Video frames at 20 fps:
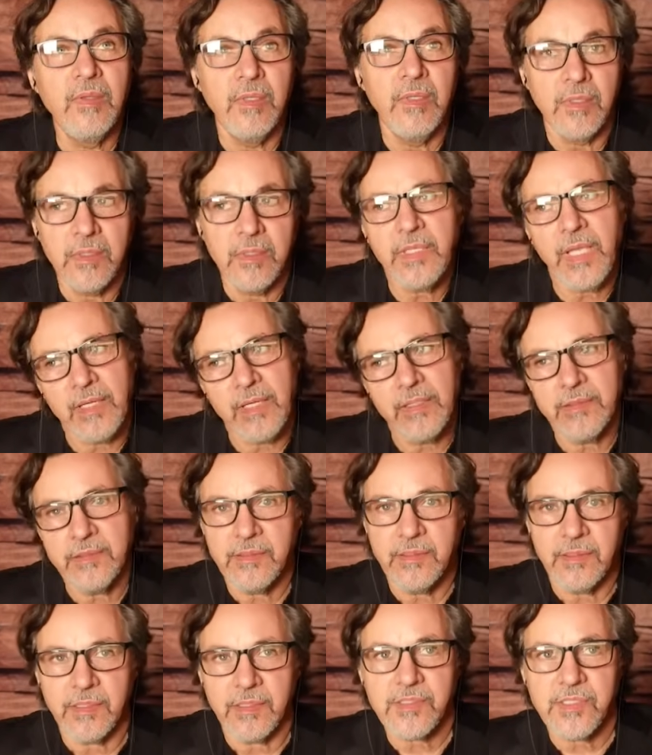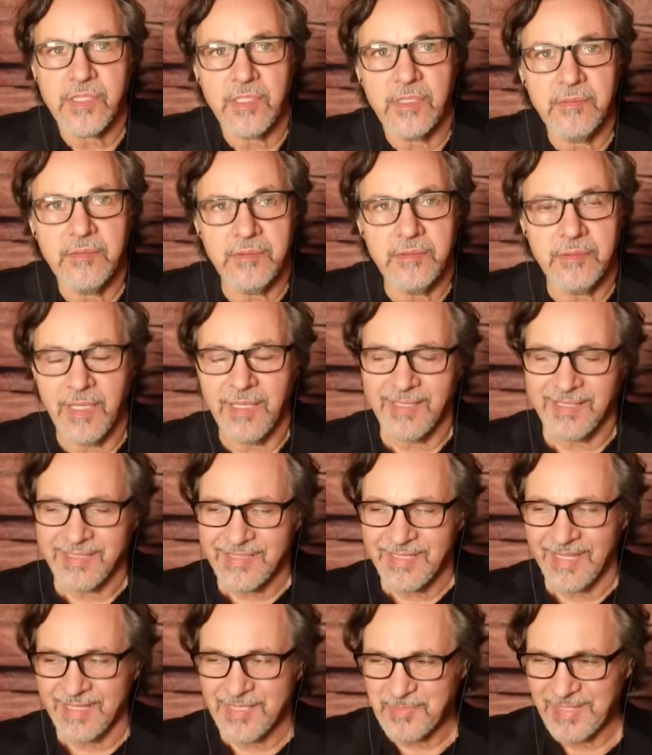Yeah, it actually
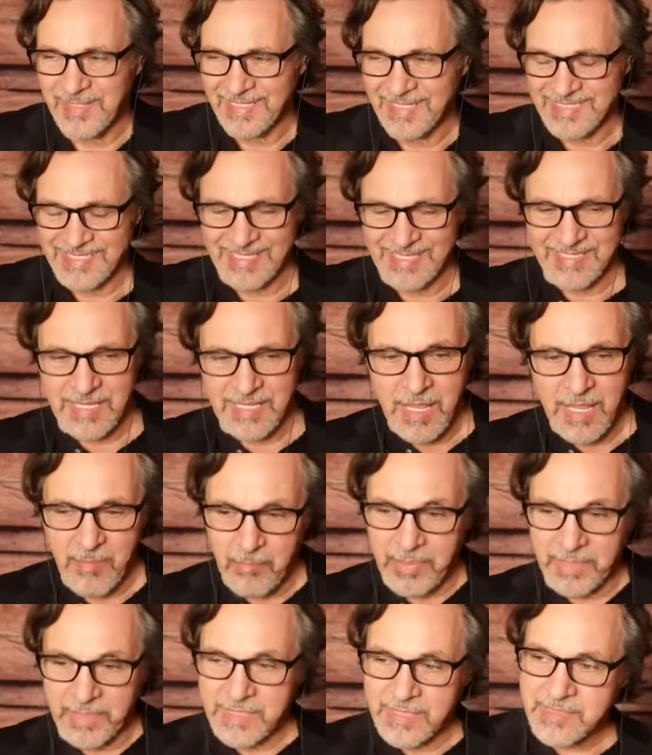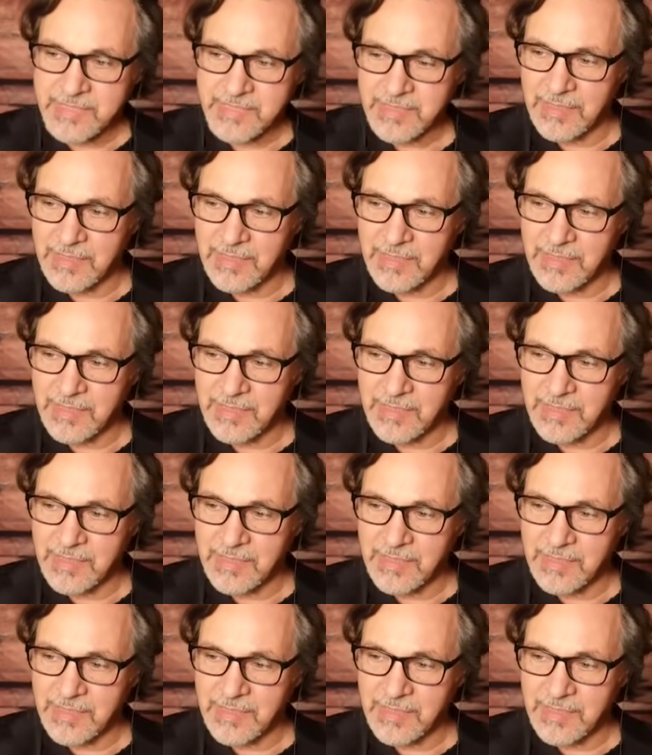does make sense. But it's